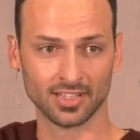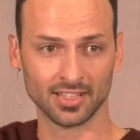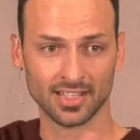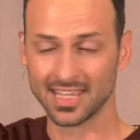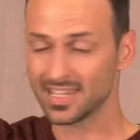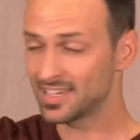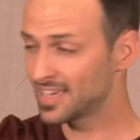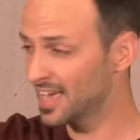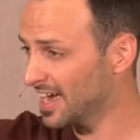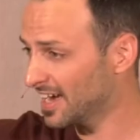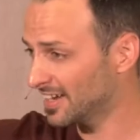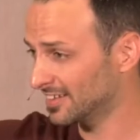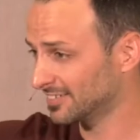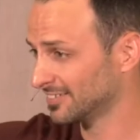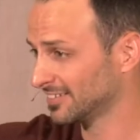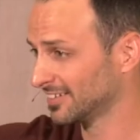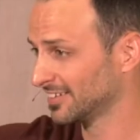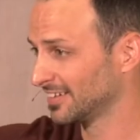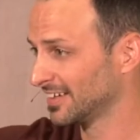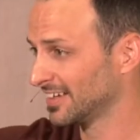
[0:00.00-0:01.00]
He can't.
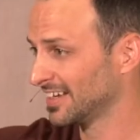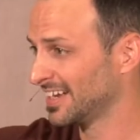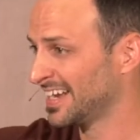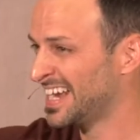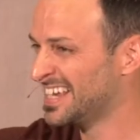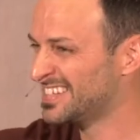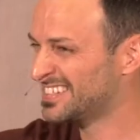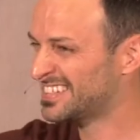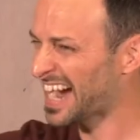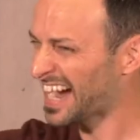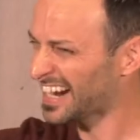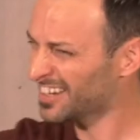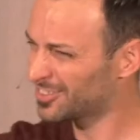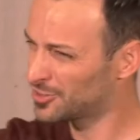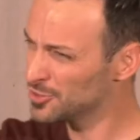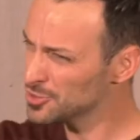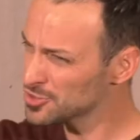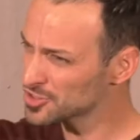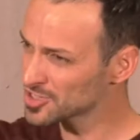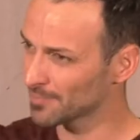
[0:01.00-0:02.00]
He's got to
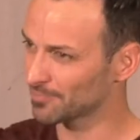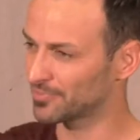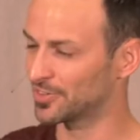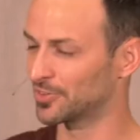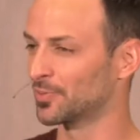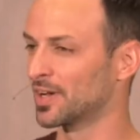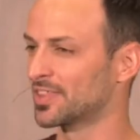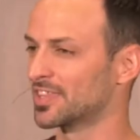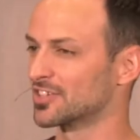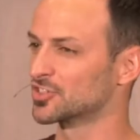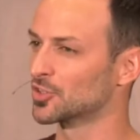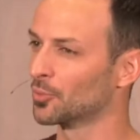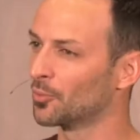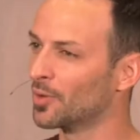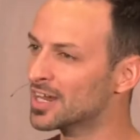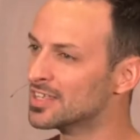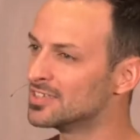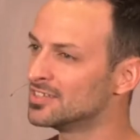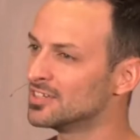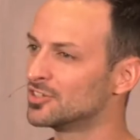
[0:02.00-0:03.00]
do something with it. So what
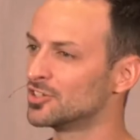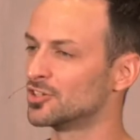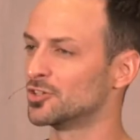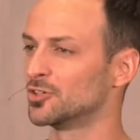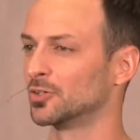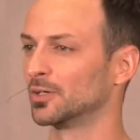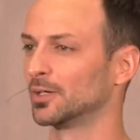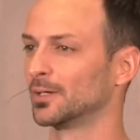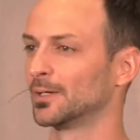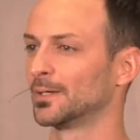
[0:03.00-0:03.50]
does he do?